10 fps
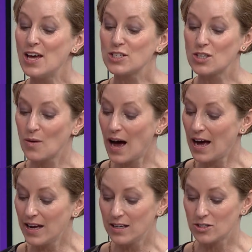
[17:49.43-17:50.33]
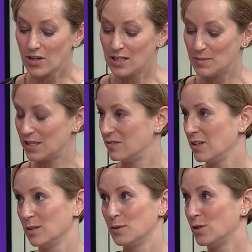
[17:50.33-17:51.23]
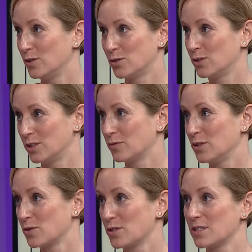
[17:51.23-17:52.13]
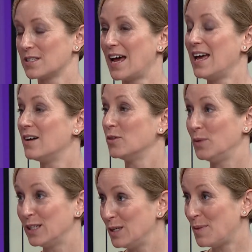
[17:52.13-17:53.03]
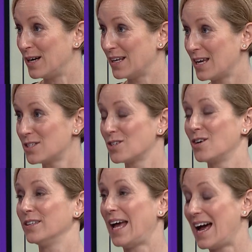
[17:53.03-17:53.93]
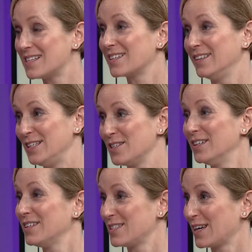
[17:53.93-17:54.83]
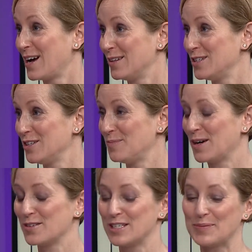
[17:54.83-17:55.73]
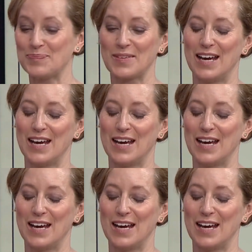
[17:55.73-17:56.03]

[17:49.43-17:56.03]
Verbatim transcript: So I try to make available all sorts of resources. I have a weekly podcast called Ask Lisa: The Psychology of Parenting.